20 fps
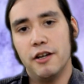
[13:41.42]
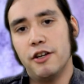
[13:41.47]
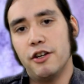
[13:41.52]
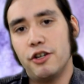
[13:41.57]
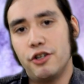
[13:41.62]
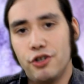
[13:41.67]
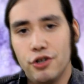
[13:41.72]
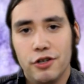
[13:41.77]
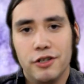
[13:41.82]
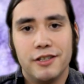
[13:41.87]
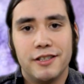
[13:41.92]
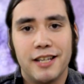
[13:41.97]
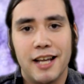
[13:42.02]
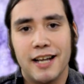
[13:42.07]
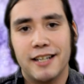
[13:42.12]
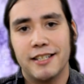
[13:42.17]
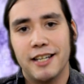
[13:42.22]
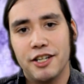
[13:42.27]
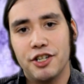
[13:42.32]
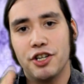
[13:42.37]
Should
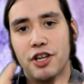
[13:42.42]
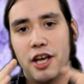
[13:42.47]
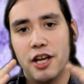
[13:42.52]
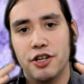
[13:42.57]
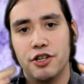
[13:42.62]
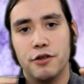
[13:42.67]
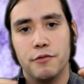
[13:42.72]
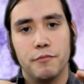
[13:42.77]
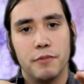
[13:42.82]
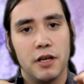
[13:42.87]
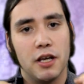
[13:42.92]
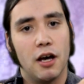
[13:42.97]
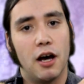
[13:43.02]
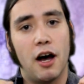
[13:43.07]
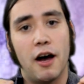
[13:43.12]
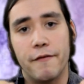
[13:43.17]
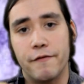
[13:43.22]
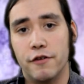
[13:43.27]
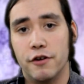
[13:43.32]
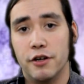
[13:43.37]
sex education be
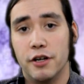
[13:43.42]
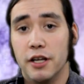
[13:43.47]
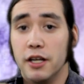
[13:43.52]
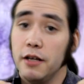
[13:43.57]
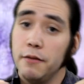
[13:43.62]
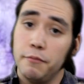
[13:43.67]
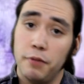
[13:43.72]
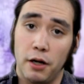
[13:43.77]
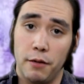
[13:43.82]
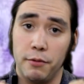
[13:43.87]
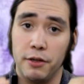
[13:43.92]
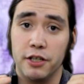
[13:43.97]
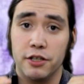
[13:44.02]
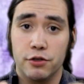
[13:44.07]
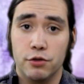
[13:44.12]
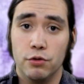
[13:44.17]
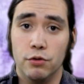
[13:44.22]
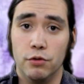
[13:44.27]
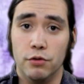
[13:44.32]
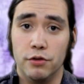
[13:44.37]
offered in public
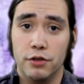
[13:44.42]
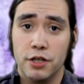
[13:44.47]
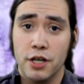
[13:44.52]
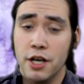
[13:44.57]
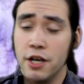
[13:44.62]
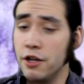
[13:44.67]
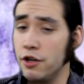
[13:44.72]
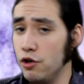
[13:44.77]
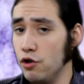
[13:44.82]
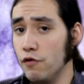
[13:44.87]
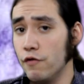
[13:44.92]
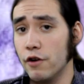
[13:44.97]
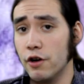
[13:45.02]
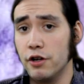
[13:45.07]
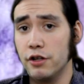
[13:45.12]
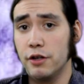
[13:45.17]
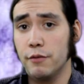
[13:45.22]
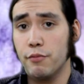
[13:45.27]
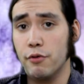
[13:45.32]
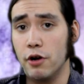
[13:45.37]
schools? You've heard
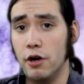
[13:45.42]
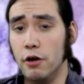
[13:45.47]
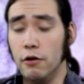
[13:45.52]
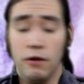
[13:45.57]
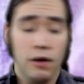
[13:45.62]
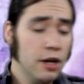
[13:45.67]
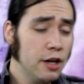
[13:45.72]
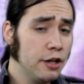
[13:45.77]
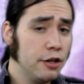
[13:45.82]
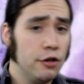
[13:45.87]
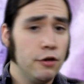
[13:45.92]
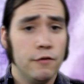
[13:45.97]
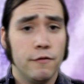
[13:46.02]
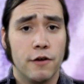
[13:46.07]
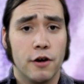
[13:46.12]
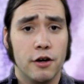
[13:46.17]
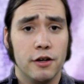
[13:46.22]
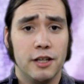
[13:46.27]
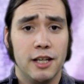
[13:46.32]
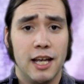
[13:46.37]
the pro, you've
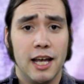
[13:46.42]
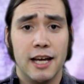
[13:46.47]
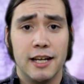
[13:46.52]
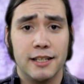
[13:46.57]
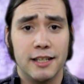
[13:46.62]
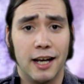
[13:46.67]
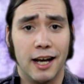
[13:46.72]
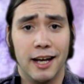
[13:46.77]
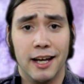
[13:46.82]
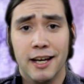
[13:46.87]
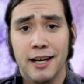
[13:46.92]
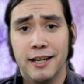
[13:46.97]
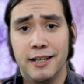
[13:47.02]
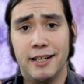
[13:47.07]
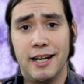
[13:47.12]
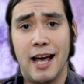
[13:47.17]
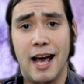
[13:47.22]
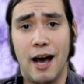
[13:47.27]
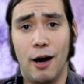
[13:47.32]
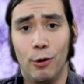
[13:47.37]
heard the anti.
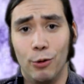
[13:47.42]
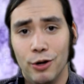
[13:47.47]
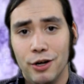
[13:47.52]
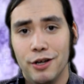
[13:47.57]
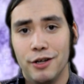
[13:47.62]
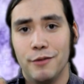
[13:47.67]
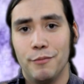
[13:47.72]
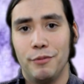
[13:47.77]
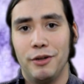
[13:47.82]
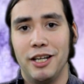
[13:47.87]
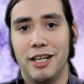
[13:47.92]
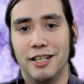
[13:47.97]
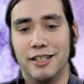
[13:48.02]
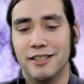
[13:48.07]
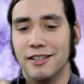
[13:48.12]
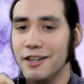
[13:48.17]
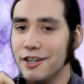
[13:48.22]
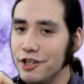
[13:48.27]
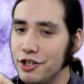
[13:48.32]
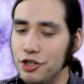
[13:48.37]
Now, please
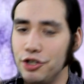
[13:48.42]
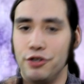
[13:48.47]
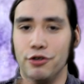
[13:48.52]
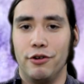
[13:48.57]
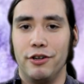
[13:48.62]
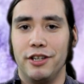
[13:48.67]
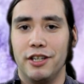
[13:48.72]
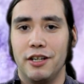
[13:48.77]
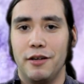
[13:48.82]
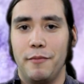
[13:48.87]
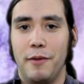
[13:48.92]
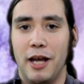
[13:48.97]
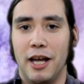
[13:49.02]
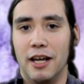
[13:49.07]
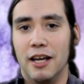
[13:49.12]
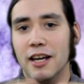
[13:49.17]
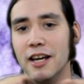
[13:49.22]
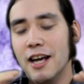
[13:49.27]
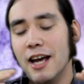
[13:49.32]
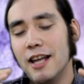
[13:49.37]
join the debate
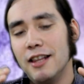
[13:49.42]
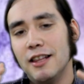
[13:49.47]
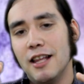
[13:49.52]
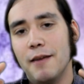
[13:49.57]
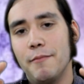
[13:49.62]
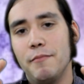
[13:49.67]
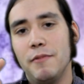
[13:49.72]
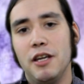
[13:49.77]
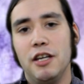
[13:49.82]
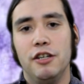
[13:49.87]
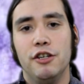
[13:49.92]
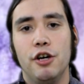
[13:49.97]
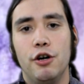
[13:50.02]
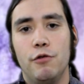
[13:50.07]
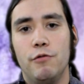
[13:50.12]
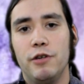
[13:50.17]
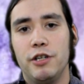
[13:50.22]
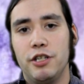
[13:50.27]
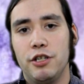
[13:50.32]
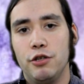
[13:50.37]
and let me know
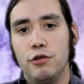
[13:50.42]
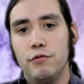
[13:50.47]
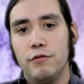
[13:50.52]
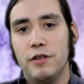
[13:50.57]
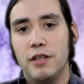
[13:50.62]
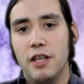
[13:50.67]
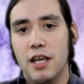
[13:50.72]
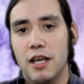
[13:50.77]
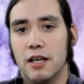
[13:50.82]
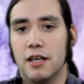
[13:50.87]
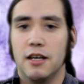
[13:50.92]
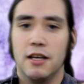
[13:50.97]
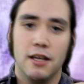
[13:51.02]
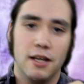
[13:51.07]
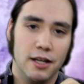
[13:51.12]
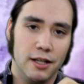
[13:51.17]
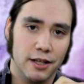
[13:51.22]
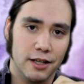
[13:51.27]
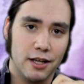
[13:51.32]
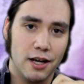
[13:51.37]
what you think
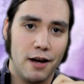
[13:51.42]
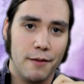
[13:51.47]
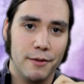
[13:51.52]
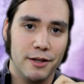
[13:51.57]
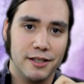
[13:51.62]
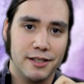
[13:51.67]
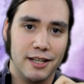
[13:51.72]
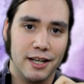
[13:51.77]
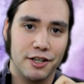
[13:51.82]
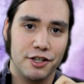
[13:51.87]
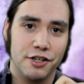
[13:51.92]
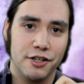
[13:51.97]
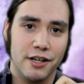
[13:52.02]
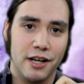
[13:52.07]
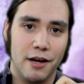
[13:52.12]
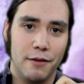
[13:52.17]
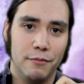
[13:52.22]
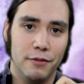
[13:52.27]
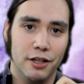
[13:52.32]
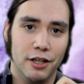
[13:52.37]
in the comment section
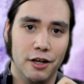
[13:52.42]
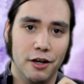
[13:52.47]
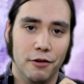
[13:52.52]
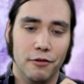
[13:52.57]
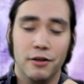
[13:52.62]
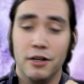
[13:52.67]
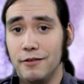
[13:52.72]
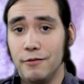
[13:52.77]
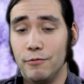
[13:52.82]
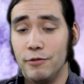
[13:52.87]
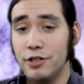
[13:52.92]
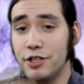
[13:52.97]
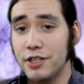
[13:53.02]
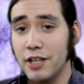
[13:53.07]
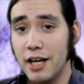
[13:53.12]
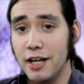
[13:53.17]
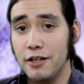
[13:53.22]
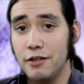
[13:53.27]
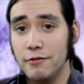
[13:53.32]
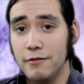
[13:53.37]
down below. Which
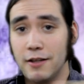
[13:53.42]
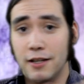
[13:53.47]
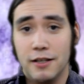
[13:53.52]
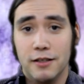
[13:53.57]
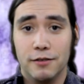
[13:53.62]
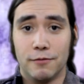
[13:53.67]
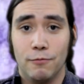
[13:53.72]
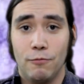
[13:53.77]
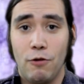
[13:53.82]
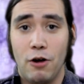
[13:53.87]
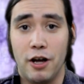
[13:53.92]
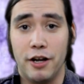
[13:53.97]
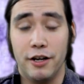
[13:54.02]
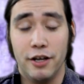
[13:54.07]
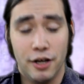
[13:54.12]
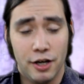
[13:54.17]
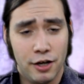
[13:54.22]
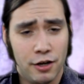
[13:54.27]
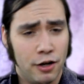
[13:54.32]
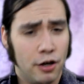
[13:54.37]
side do you think is won?
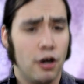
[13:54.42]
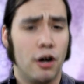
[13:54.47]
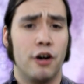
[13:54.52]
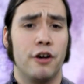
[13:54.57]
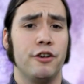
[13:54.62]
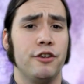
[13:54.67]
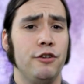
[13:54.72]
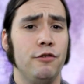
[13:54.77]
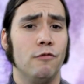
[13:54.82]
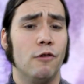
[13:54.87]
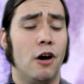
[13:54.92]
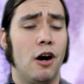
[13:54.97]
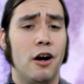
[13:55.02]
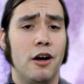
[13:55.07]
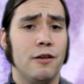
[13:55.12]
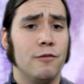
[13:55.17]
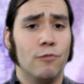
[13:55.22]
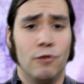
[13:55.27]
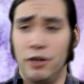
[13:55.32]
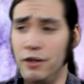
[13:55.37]
Are you
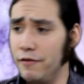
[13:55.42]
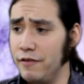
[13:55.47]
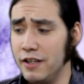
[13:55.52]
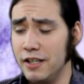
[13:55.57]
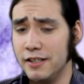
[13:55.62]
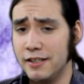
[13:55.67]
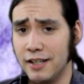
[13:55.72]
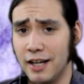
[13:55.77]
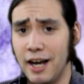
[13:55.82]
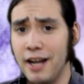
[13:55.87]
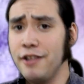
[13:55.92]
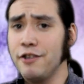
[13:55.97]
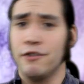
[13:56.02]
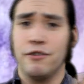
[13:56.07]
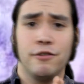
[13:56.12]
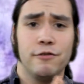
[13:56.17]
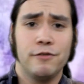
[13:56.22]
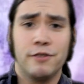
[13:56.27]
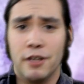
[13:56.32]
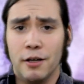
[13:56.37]
on one of these sides or are
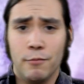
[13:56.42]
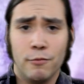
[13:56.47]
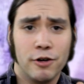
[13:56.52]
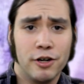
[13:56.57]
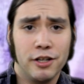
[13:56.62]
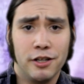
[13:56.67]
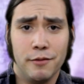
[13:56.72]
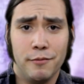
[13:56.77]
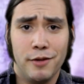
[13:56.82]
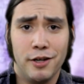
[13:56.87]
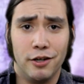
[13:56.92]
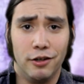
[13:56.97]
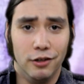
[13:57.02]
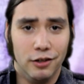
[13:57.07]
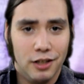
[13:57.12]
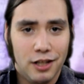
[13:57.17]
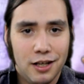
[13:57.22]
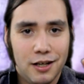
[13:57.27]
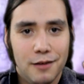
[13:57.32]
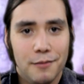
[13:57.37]
you somewhere in the middle?
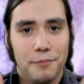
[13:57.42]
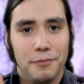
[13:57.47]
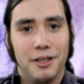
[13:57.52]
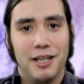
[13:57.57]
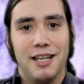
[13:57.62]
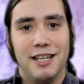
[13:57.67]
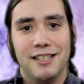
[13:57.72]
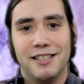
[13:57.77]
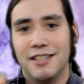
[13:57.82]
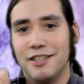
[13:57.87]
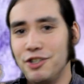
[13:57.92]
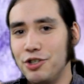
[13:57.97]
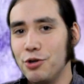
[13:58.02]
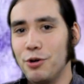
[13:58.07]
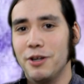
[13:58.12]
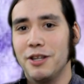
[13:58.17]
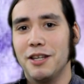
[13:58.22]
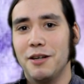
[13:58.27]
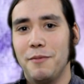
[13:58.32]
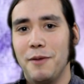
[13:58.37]
Please
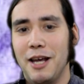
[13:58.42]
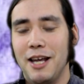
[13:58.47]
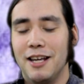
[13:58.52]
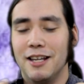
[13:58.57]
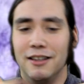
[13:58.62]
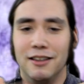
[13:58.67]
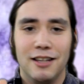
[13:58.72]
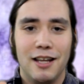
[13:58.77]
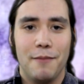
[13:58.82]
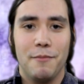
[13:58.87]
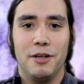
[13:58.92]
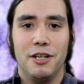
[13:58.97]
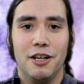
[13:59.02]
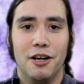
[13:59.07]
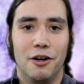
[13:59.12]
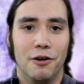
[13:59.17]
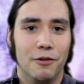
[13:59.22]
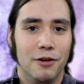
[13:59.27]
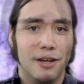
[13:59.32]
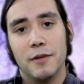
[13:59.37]
join the debate and let me
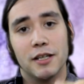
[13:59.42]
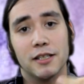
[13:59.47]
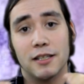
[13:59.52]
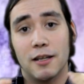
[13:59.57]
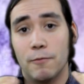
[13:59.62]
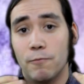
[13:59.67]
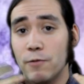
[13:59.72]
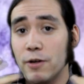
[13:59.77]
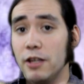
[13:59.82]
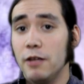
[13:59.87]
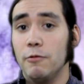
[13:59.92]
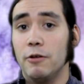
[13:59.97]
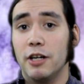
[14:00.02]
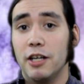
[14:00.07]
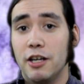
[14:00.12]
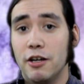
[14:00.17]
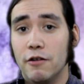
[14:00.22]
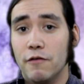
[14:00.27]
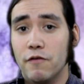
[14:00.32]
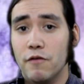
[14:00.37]
know, because I really want to
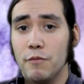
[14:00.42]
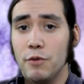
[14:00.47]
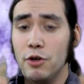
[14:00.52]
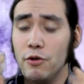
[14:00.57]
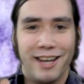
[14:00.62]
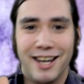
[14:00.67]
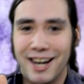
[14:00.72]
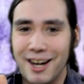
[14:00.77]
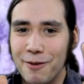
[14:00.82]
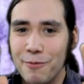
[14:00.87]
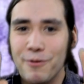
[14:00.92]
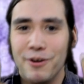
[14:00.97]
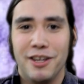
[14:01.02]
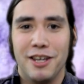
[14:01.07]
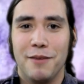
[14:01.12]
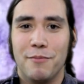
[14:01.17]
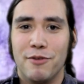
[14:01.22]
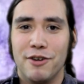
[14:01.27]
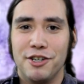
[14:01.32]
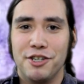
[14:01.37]
hear from you and I really
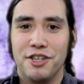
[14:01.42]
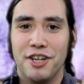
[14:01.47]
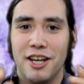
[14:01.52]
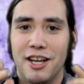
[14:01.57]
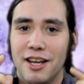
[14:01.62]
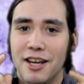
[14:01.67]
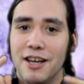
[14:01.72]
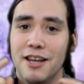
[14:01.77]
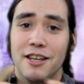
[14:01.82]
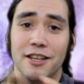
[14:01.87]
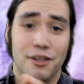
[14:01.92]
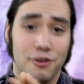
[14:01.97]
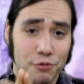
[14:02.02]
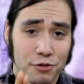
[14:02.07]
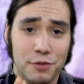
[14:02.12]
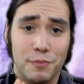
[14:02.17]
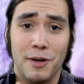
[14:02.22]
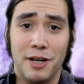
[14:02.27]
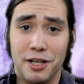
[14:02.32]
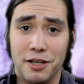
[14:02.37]
appreciate you
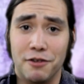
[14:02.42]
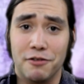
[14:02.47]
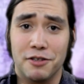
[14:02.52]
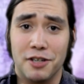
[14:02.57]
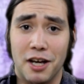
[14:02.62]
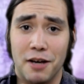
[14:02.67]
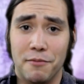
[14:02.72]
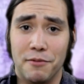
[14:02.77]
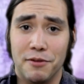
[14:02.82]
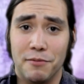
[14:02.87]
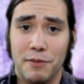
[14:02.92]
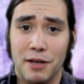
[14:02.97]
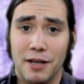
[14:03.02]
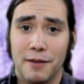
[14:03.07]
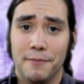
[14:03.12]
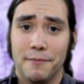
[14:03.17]
spending your time with me.